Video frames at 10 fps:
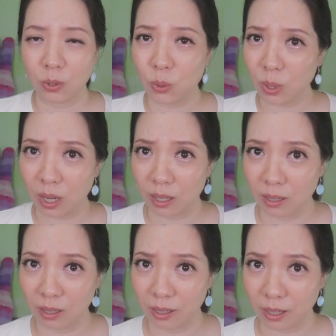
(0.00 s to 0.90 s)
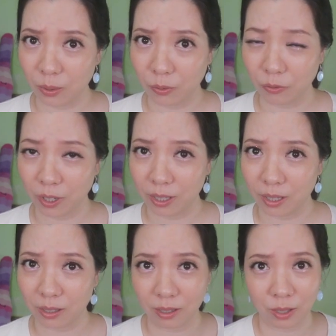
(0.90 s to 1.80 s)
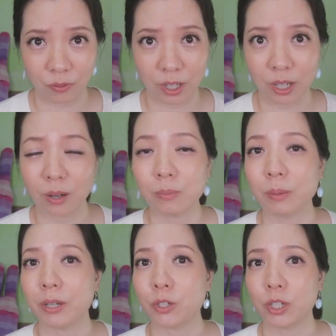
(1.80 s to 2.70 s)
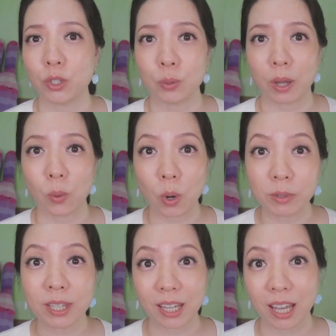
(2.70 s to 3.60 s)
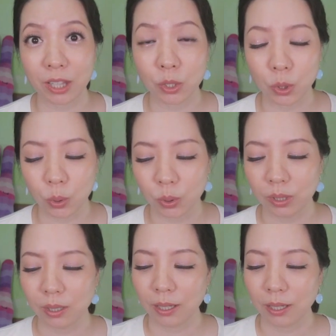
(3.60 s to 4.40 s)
2 colors I don't find that is very complementary to my warm skin undertone.